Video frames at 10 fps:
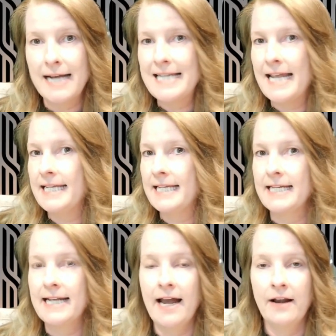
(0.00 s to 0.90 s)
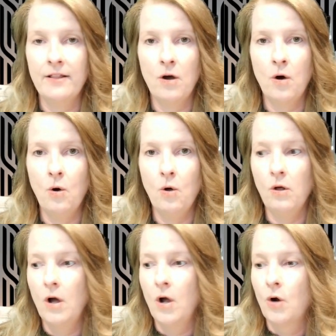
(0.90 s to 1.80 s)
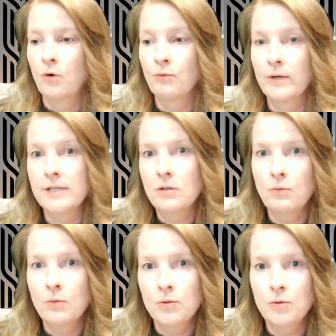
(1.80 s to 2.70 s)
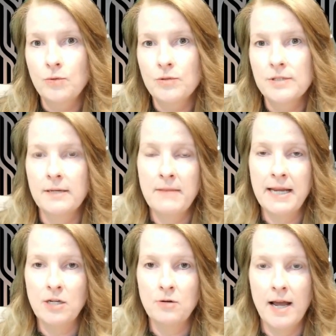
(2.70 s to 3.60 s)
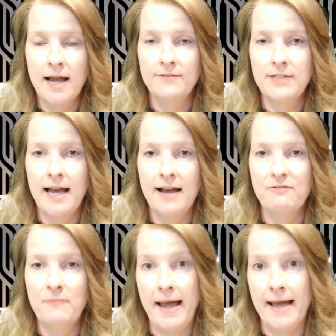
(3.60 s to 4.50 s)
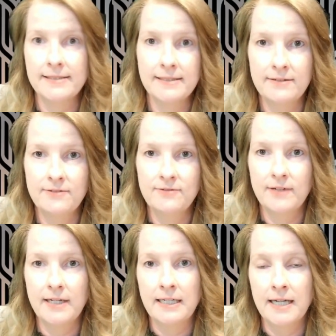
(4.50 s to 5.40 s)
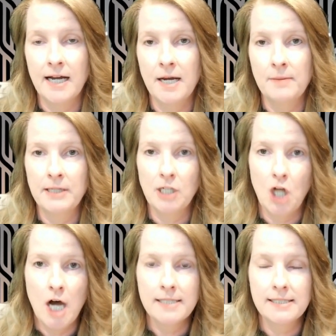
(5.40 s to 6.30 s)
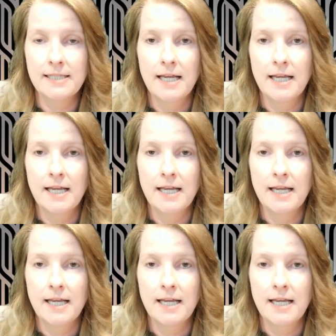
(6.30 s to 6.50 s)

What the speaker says: You're taking it out of the whole rental rules that make you have to have passive income and loss.